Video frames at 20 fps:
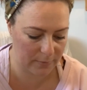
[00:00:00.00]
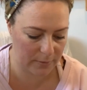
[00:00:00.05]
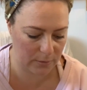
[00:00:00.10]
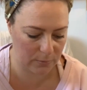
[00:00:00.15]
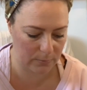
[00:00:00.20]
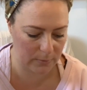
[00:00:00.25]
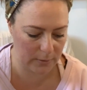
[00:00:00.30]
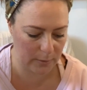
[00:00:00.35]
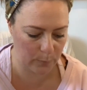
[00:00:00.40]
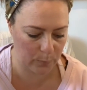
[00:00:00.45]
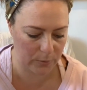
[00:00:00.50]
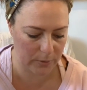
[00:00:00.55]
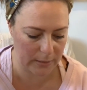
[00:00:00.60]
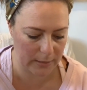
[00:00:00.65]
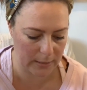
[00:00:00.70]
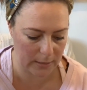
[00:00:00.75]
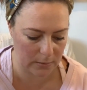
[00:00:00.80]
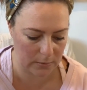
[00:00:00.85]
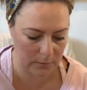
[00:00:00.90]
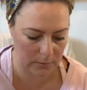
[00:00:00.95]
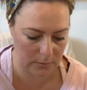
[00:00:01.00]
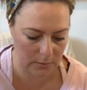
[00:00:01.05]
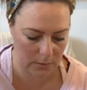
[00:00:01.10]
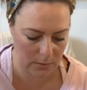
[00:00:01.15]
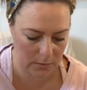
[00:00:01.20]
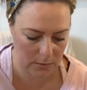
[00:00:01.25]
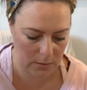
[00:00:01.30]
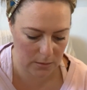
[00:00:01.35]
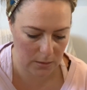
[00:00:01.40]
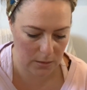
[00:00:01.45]
And they're really pretty
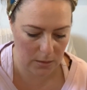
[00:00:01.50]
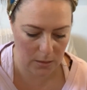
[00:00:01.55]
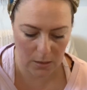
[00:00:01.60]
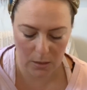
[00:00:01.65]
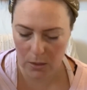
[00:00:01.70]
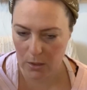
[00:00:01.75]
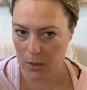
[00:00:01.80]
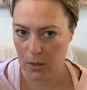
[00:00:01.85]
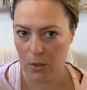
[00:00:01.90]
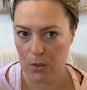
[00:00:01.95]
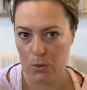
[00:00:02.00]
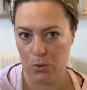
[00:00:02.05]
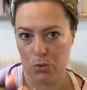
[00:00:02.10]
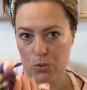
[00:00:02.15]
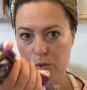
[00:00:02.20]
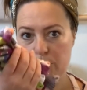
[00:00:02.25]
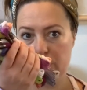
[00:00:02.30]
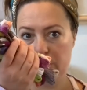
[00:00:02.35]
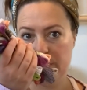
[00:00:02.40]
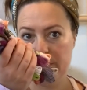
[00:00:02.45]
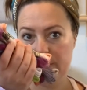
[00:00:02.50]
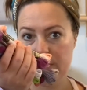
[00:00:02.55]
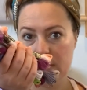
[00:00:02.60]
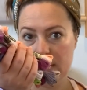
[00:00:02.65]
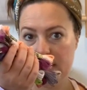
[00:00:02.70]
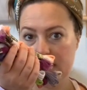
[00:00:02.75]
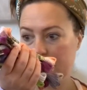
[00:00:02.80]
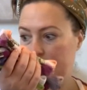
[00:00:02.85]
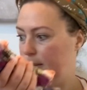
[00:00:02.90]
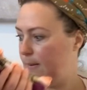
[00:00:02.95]
colours. So I've
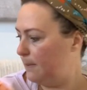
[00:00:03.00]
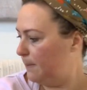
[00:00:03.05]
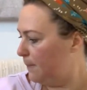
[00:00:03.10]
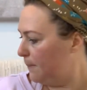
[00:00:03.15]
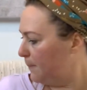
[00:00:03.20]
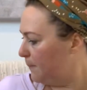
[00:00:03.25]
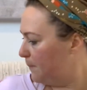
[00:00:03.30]
got that.